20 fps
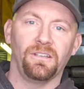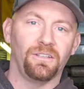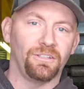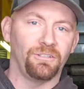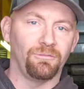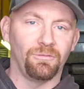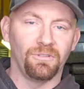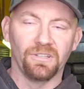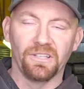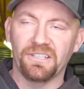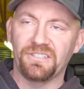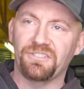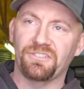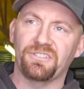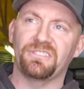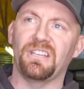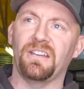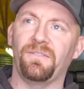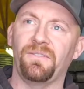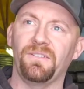You would list your
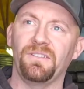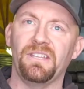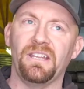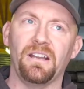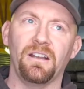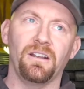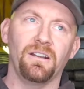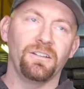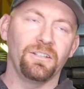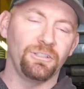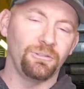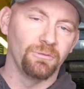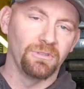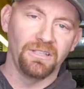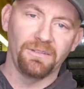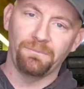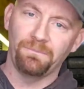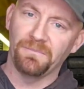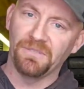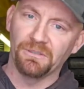stuff in there. You would
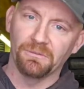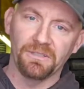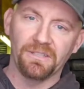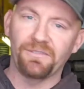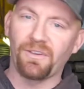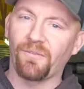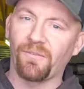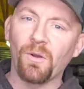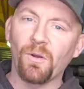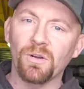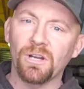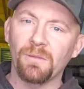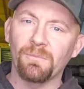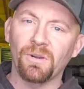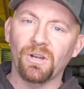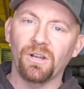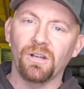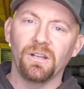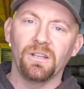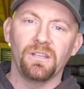leave your phone
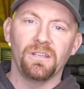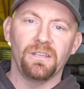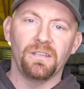number.